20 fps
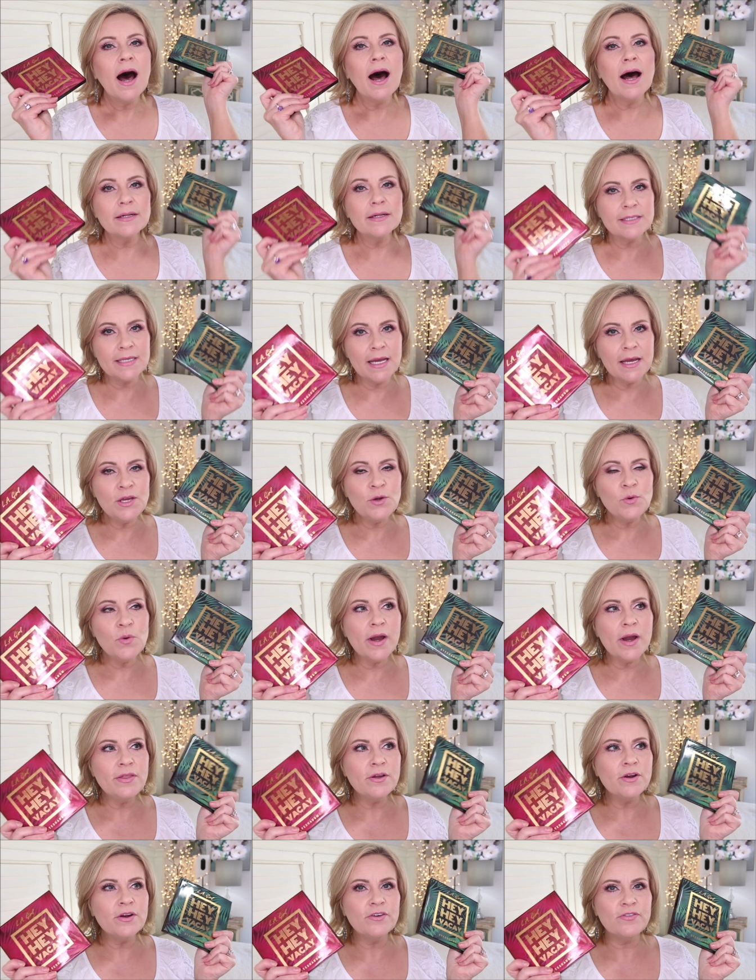I'll tell you
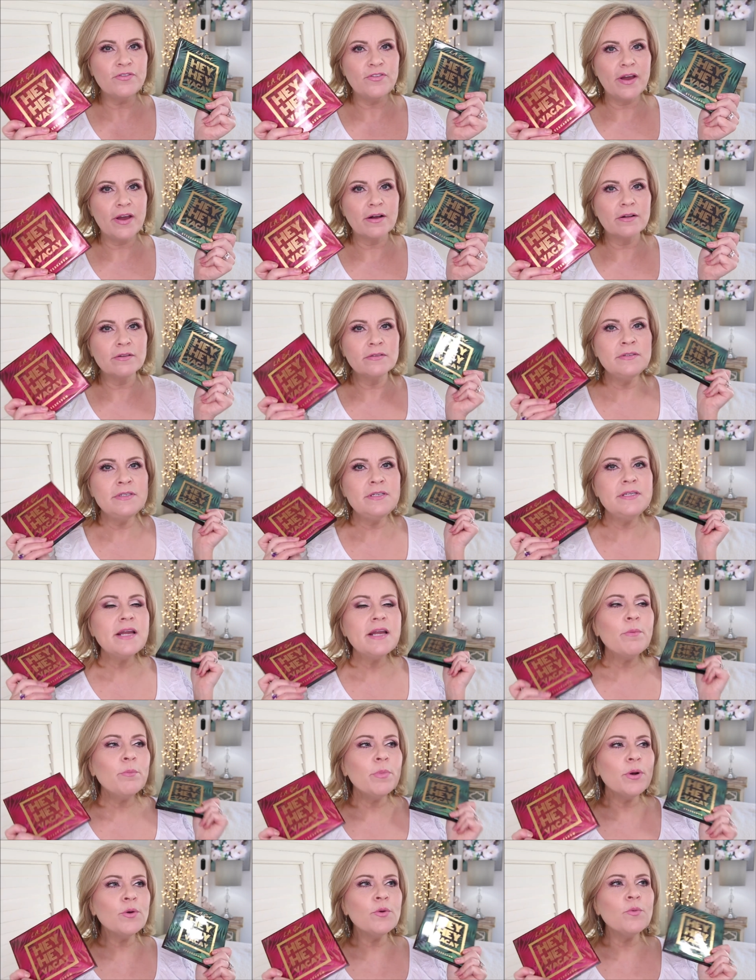why they're a fail.
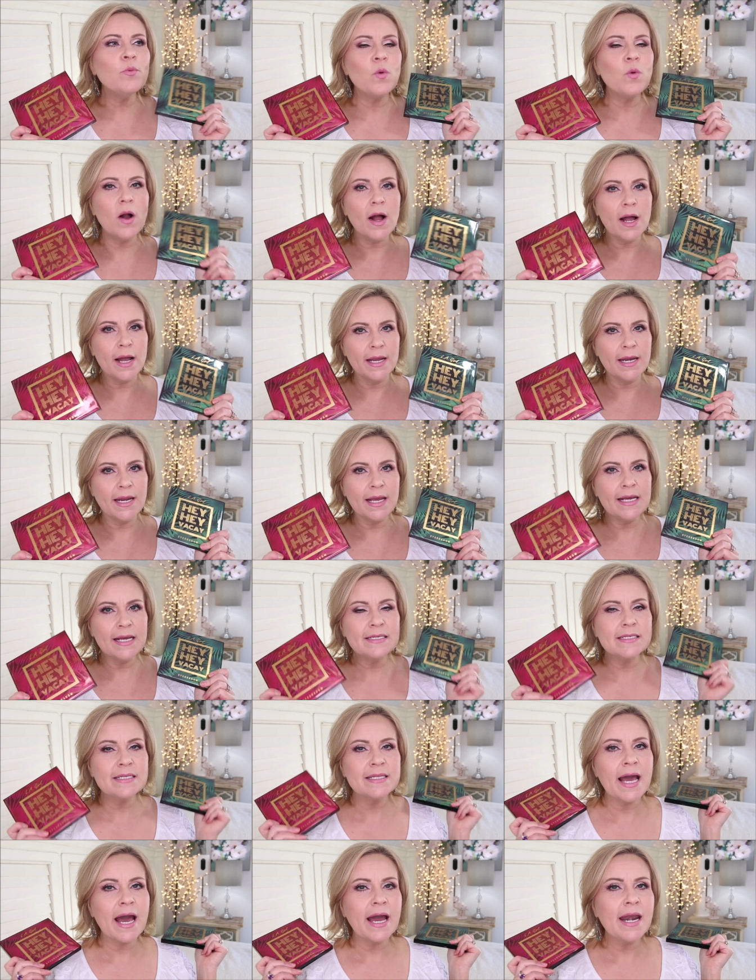Number one
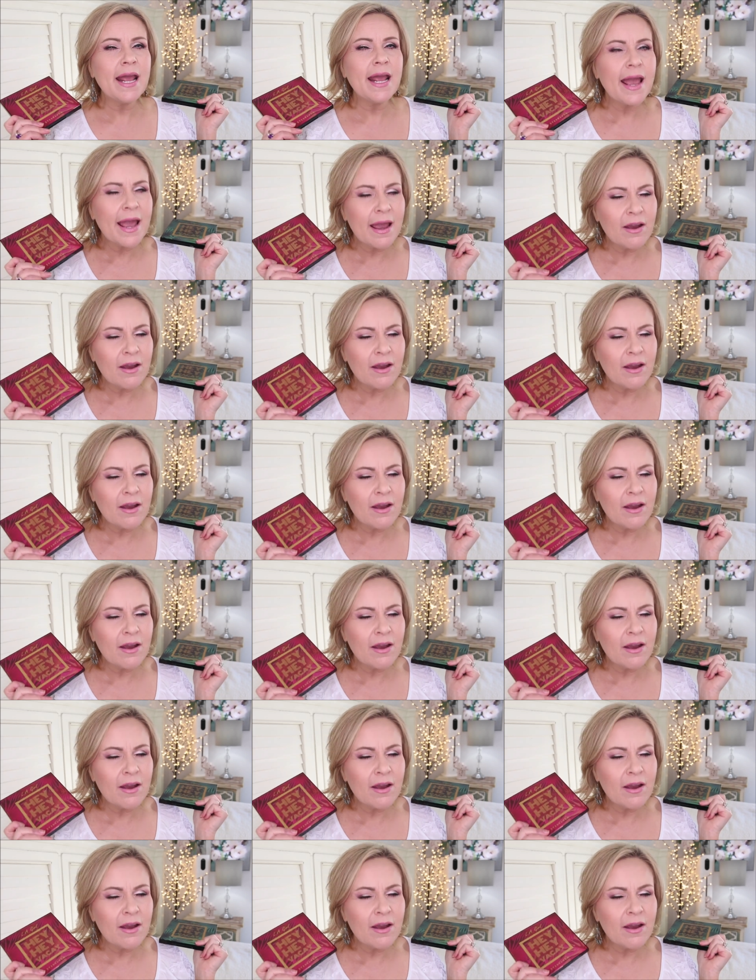is that